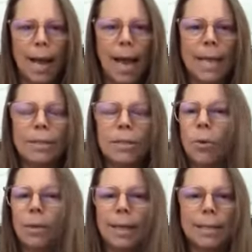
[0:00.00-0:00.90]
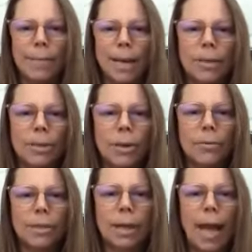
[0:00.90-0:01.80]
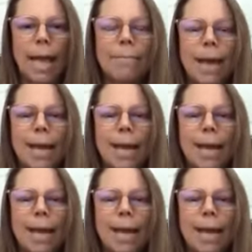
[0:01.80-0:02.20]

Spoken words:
my eyes totally diminished over time,